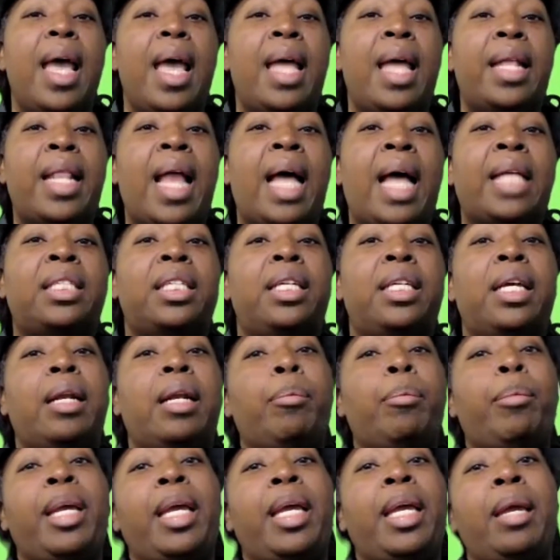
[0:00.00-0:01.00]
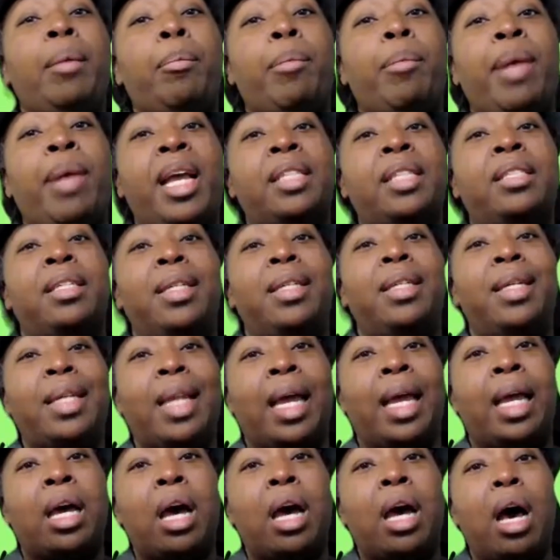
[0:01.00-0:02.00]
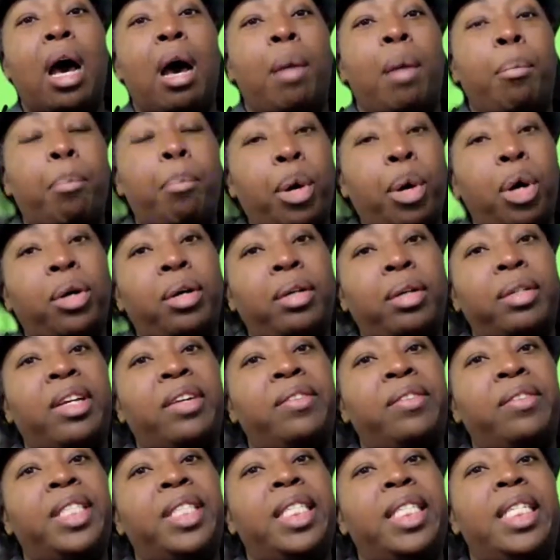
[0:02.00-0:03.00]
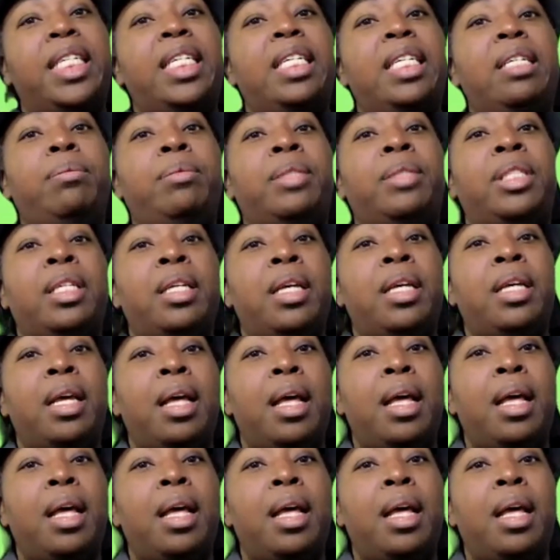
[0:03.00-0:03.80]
And that's going to be basically like a bulk of those teams